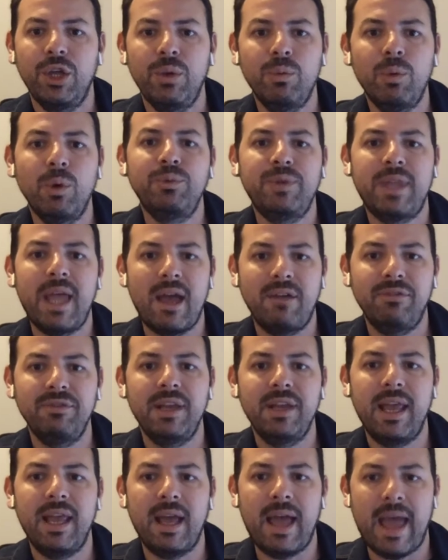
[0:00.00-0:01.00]
you will
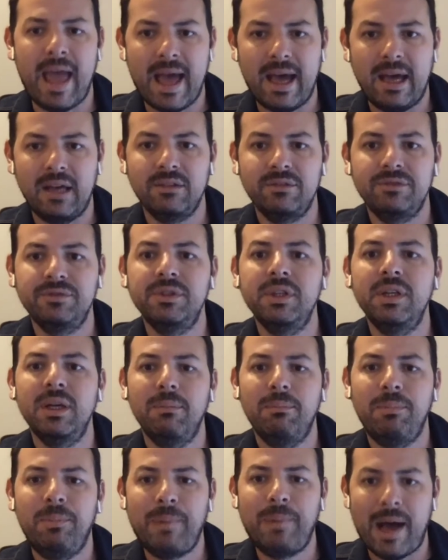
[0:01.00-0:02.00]
definitely have
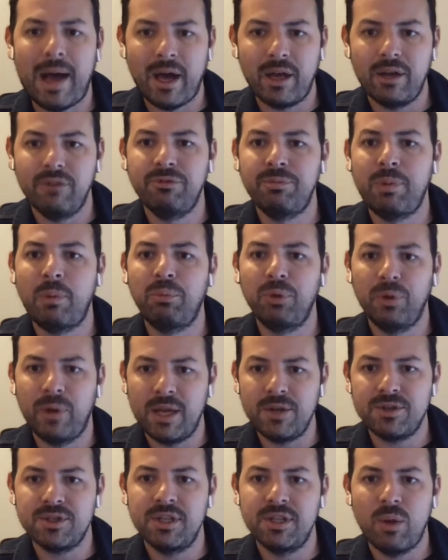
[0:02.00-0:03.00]
part of the
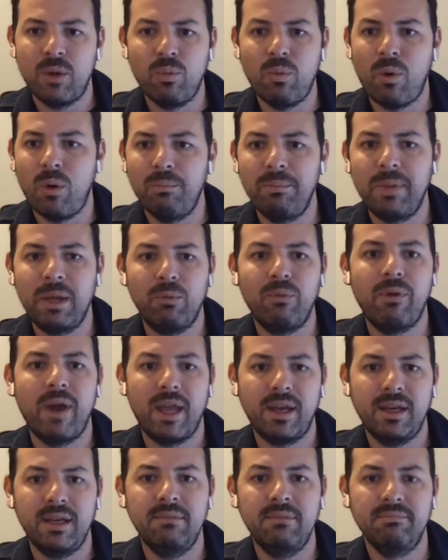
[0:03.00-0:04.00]
population that won't be
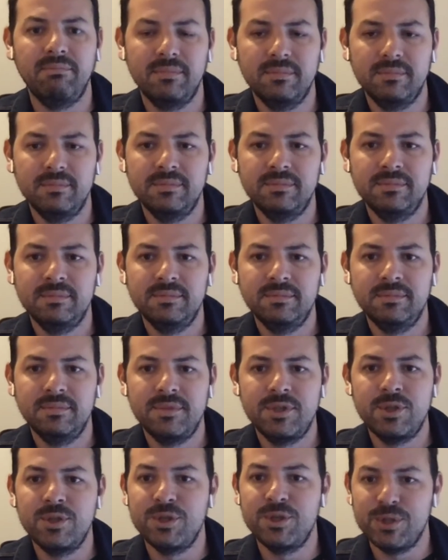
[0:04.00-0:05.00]
ready
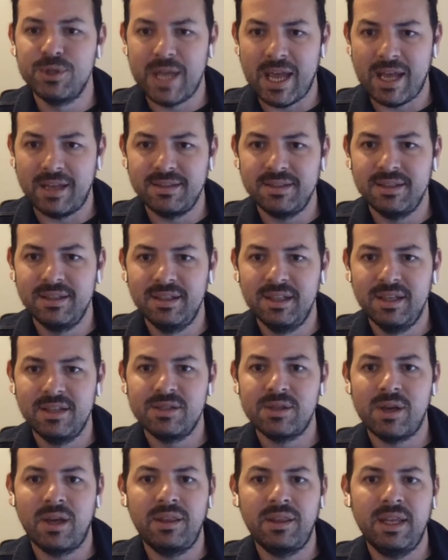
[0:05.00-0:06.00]
to do that.
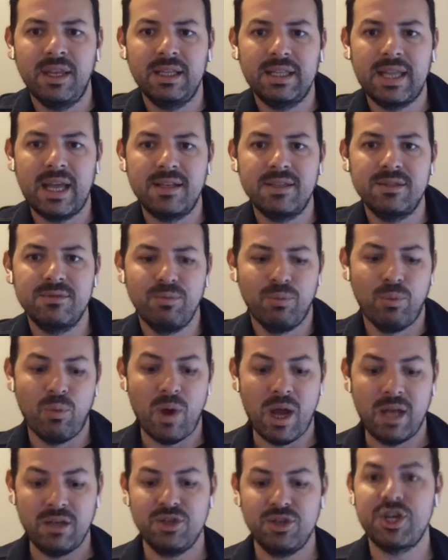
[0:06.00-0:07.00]
So I think that's
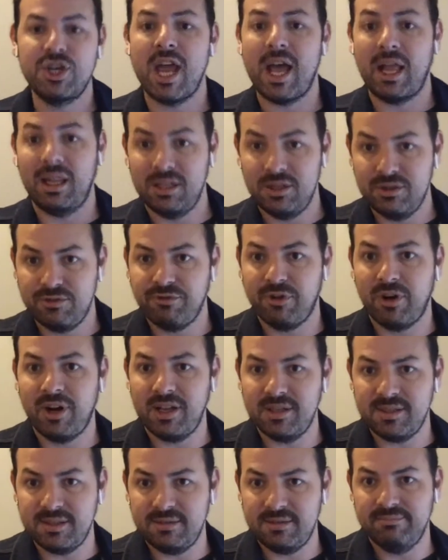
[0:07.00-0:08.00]
one challenge for
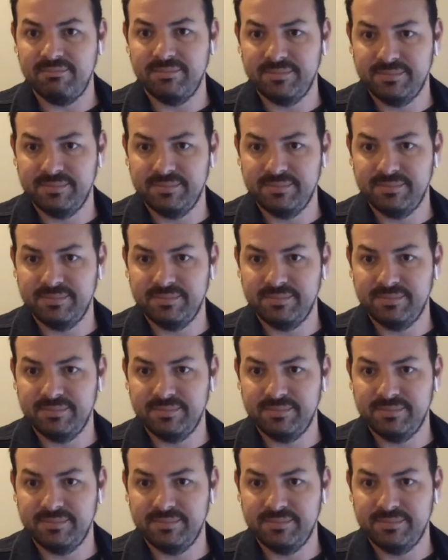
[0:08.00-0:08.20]
us.